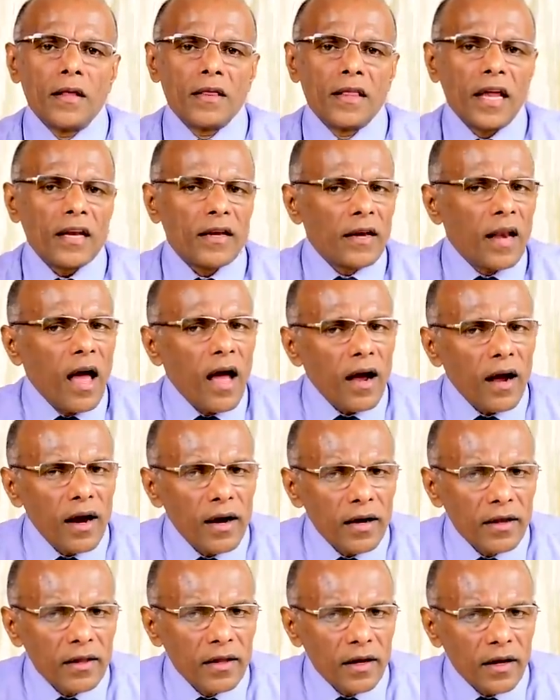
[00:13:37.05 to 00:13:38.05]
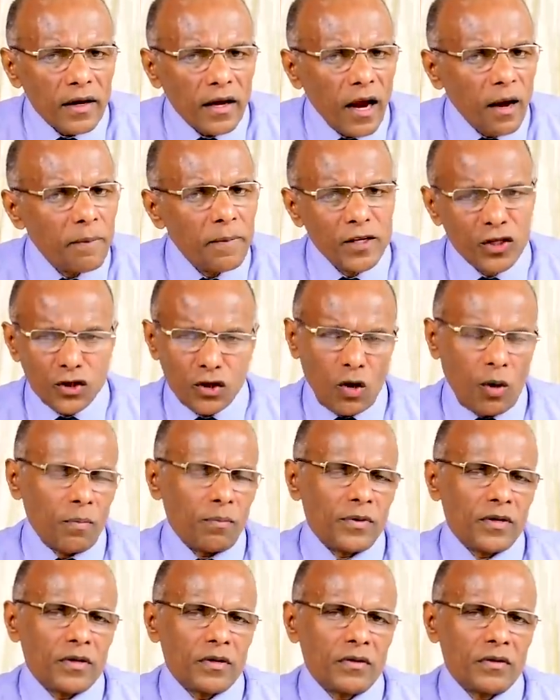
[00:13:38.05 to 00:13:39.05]
Nagananda can be
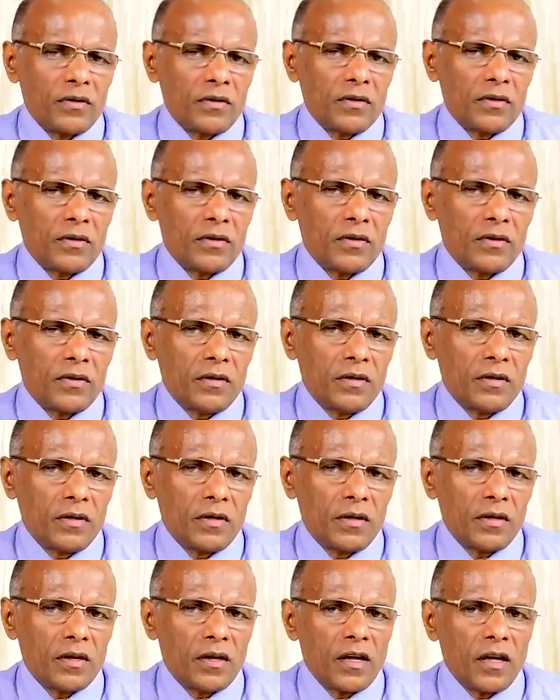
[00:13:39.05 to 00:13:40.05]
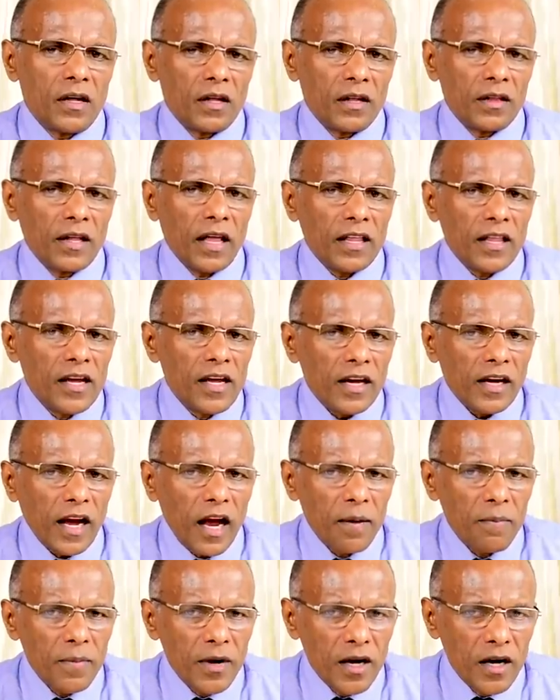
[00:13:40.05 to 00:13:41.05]
stopped, that he
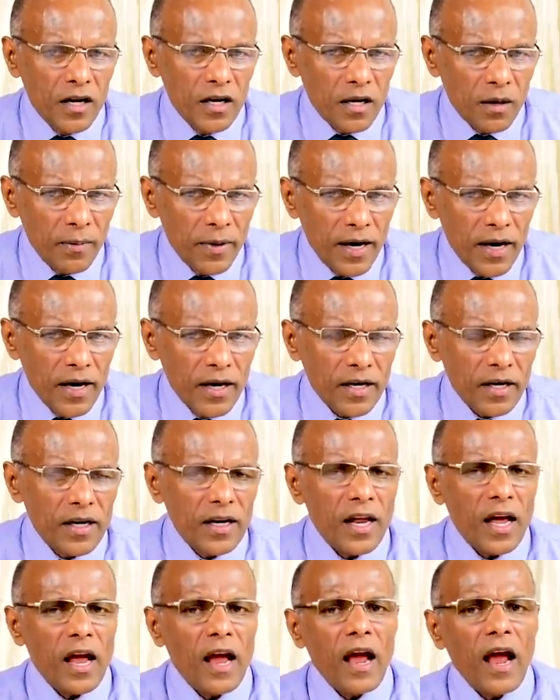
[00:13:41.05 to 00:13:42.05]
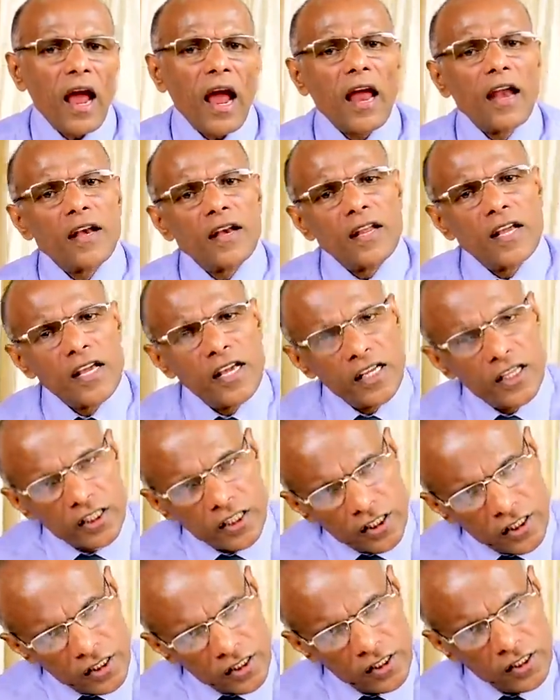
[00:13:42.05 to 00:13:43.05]
can be intimidated and
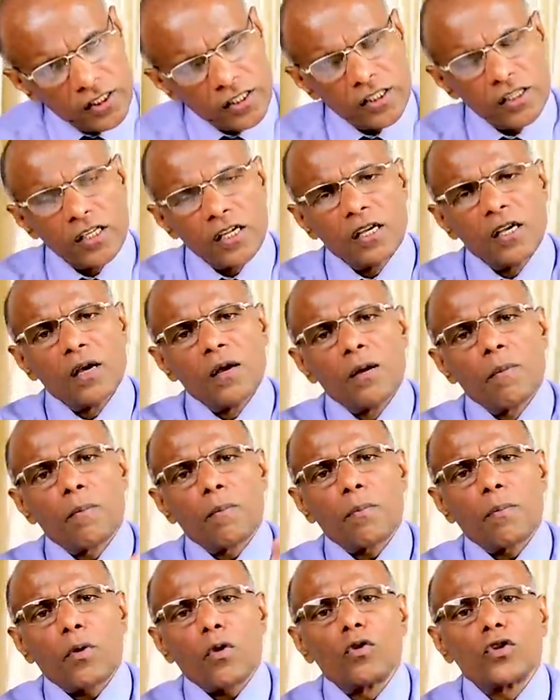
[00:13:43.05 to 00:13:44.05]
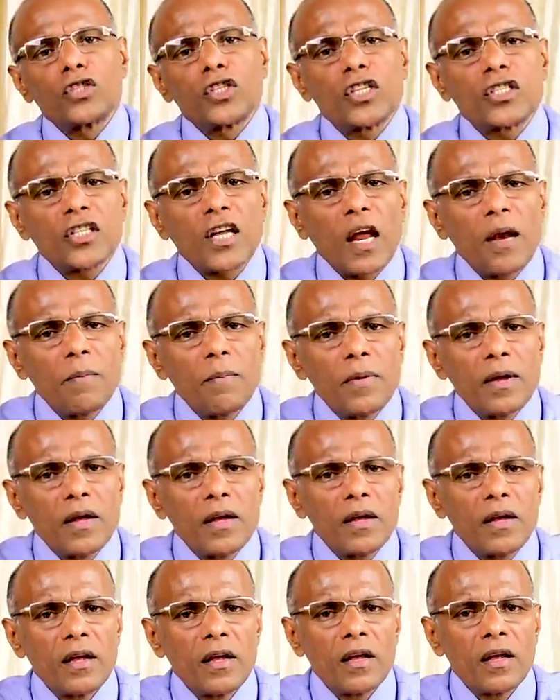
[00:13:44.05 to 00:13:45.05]
his process can
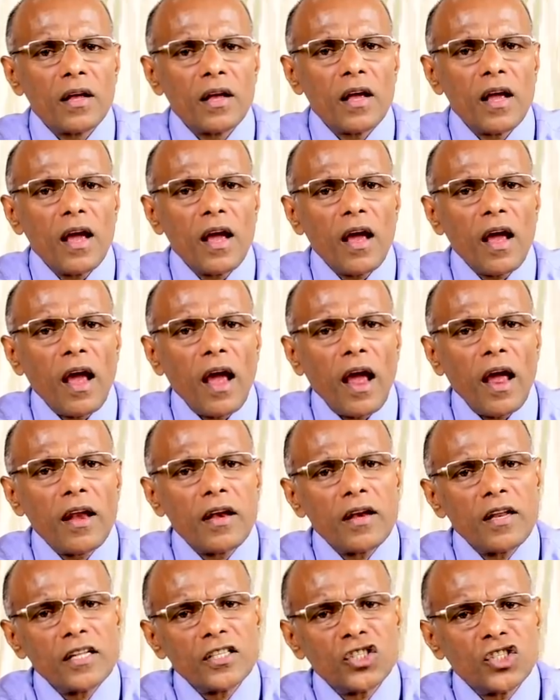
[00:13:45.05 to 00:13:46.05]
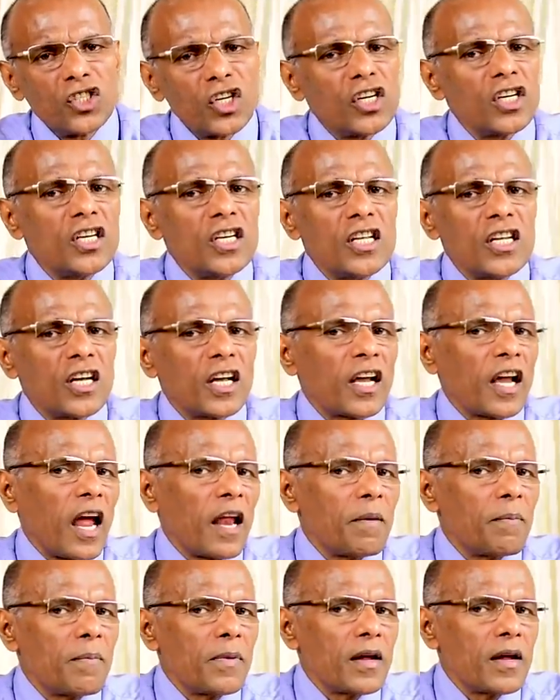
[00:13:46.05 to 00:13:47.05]
be, and his journey
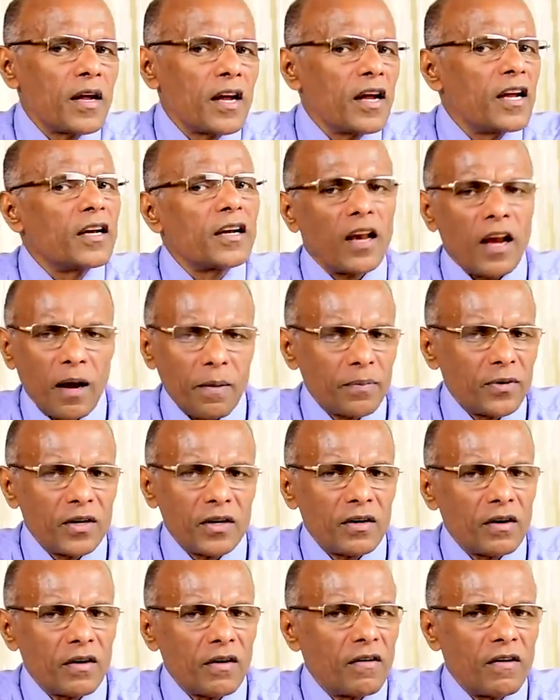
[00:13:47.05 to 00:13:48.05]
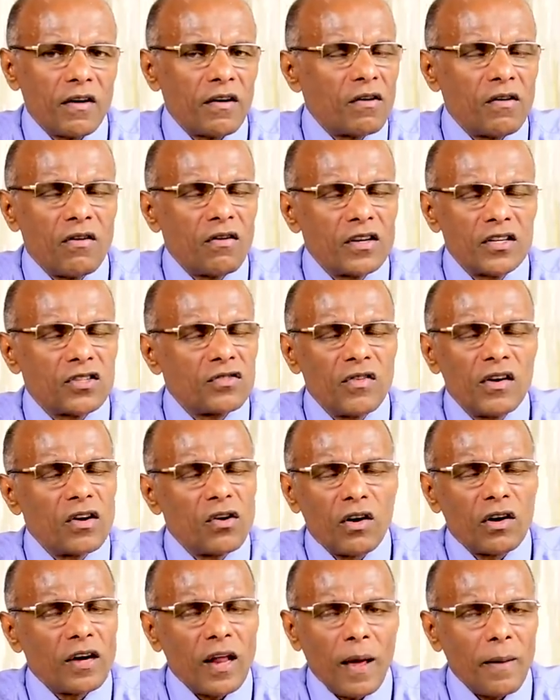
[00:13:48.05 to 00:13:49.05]
can be interrupted. No, it will
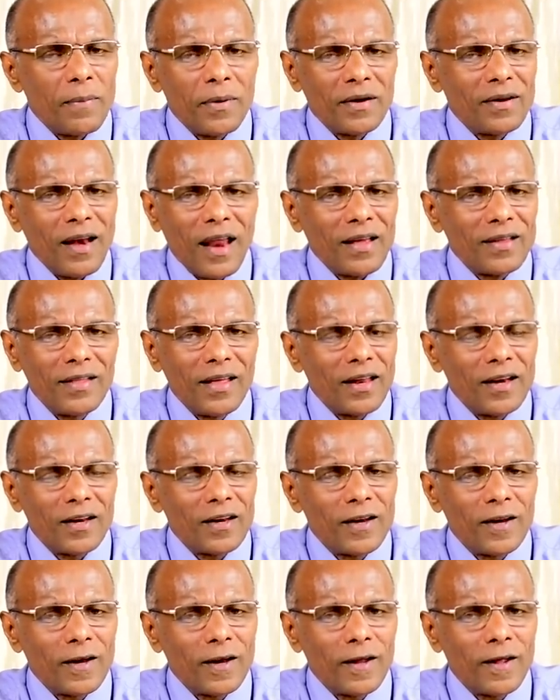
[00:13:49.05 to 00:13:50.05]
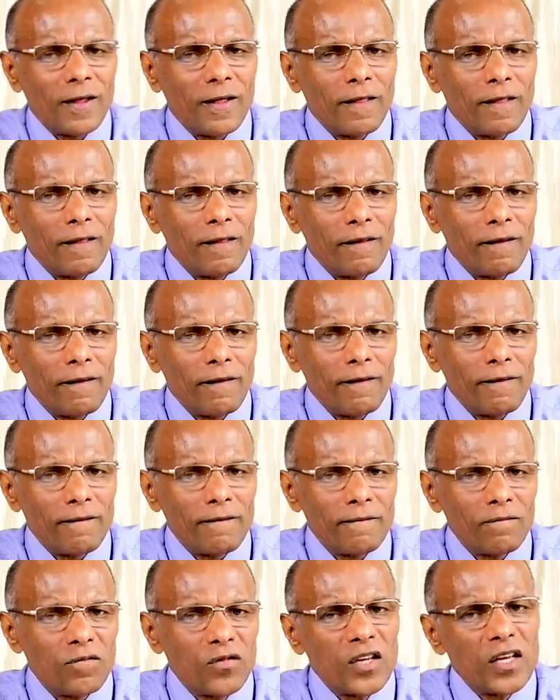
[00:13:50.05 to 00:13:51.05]
not happen like that.
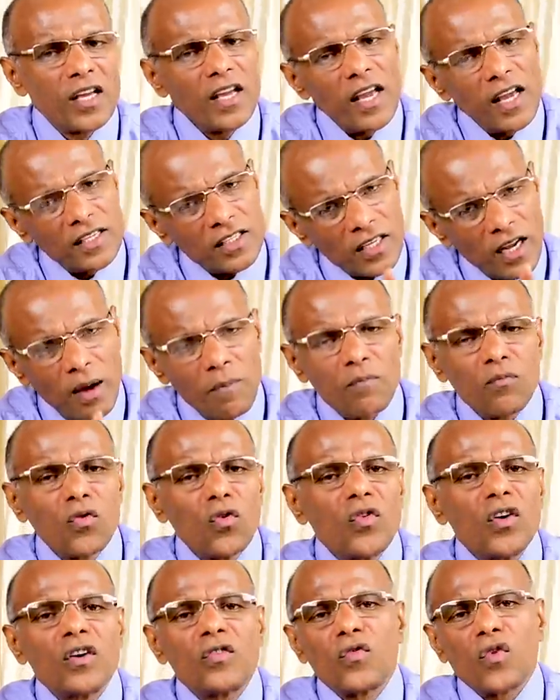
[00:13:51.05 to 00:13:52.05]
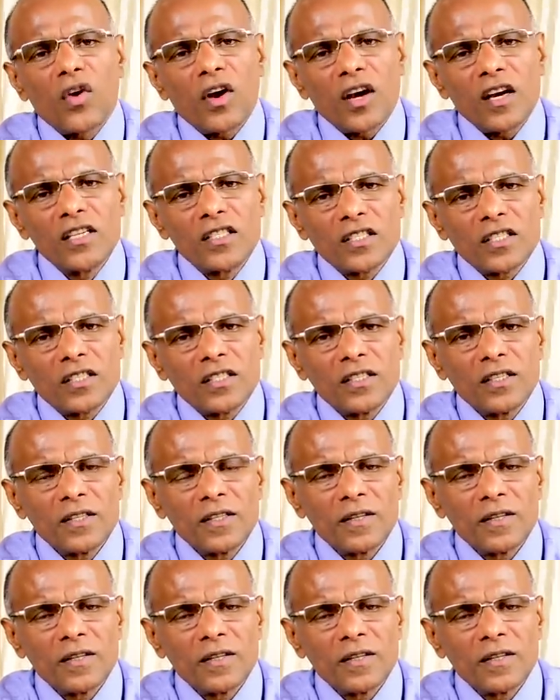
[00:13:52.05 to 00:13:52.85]
He has come forward for a reason.